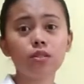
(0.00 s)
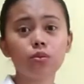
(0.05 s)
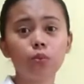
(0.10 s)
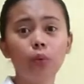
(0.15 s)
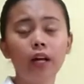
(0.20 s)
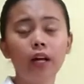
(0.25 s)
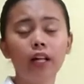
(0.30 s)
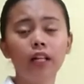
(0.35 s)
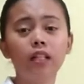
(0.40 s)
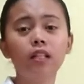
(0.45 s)
as
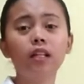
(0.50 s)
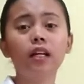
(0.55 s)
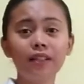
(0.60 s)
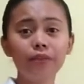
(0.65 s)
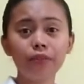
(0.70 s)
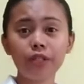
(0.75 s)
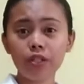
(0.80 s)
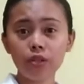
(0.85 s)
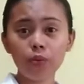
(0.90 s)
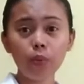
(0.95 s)
well,
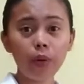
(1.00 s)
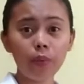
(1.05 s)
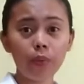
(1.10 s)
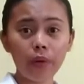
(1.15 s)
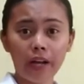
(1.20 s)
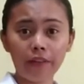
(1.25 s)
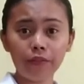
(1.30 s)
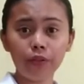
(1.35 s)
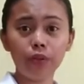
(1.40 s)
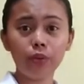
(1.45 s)
the reason why
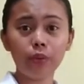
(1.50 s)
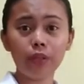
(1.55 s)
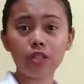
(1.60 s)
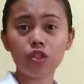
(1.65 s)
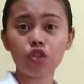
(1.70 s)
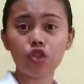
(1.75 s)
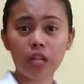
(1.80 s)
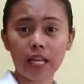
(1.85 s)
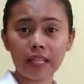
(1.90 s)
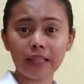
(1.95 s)
we have to do it
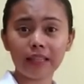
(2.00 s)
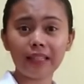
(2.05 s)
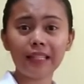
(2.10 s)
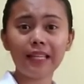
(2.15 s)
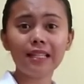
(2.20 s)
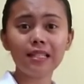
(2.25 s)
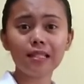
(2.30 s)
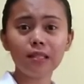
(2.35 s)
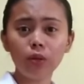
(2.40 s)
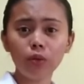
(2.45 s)

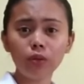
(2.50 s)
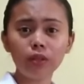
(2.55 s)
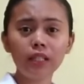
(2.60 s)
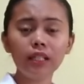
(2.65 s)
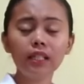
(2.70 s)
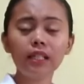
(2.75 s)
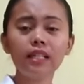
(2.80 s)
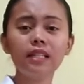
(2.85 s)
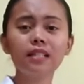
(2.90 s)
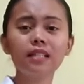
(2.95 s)
gently and
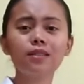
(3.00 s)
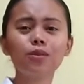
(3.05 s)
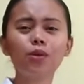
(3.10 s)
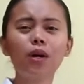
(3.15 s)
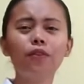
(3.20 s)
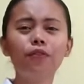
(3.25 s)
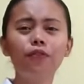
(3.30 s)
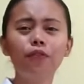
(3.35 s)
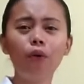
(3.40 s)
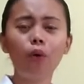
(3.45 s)
slowly is to
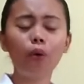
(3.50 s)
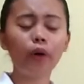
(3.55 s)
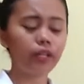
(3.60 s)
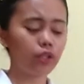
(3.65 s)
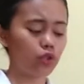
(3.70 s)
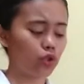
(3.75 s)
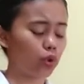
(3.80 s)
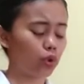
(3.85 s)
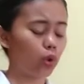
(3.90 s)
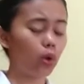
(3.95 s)

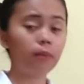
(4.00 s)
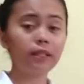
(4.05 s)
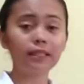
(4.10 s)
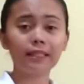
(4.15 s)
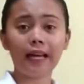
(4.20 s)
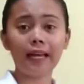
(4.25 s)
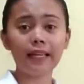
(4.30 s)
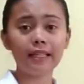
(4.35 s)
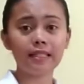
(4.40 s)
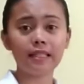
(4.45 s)
avoid
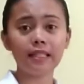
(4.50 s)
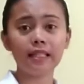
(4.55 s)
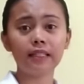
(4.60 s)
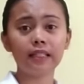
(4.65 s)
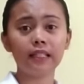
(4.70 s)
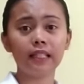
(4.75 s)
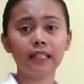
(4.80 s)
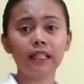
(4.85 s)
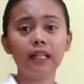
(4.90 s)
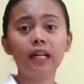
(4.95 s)

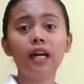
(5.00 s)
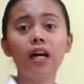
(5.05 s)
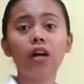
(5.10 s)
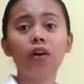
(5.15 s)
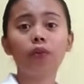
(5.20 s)
traumatizing the